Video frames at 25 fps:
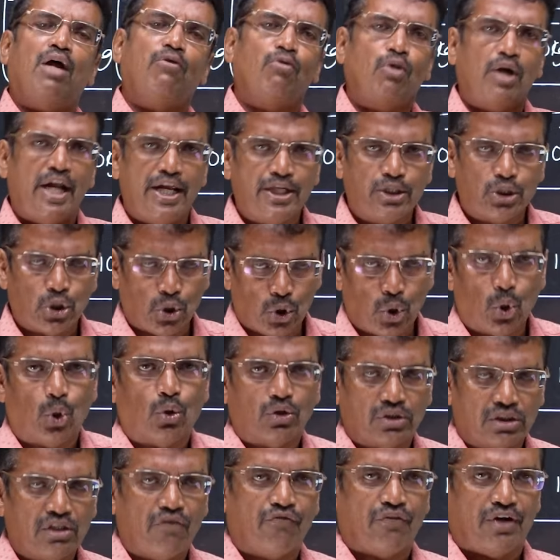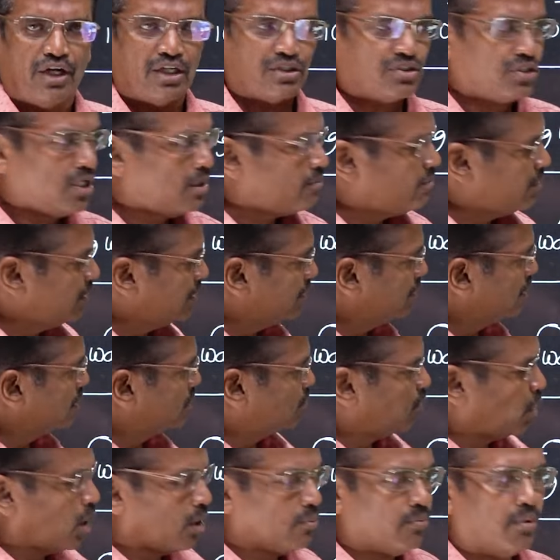I would like to know, say for example, in this
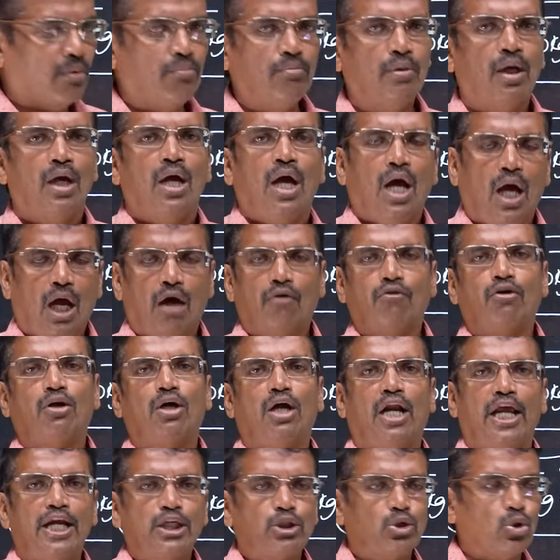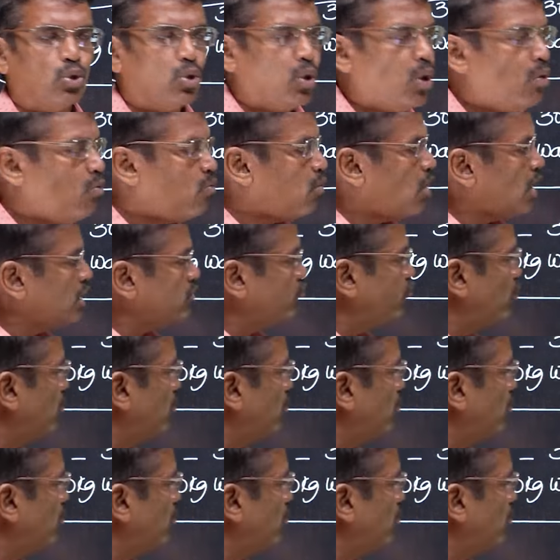problem, I would like to know what